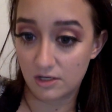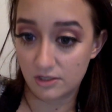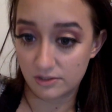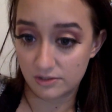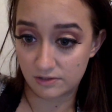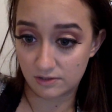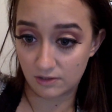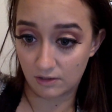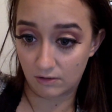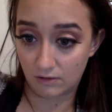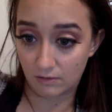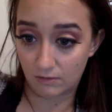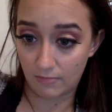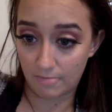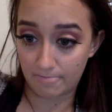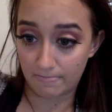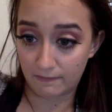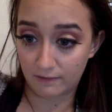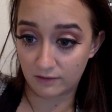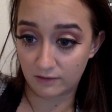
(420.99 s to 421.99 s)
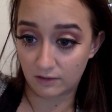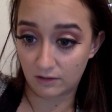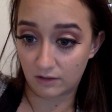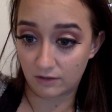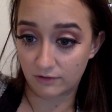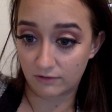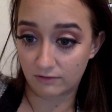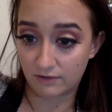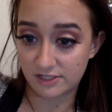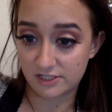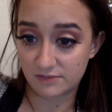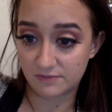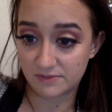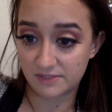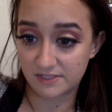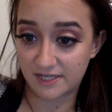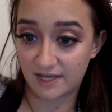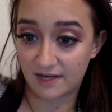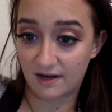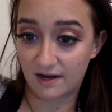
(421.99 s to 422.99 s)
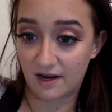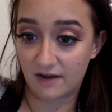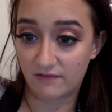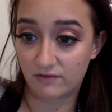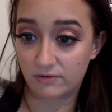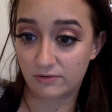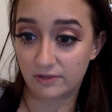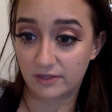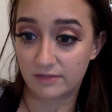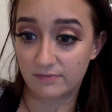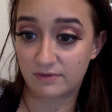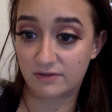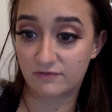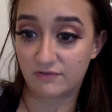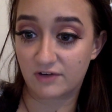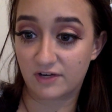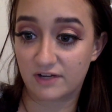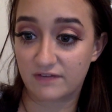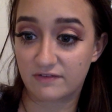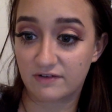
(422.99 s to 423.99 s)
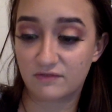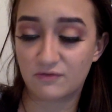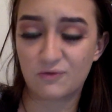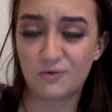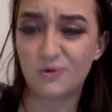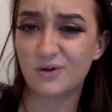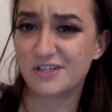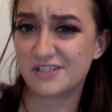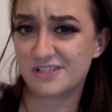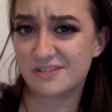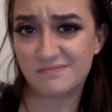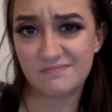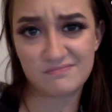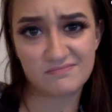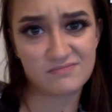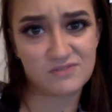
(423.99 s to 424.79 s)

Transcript: So your other question can I ever really be forgiven? Of course.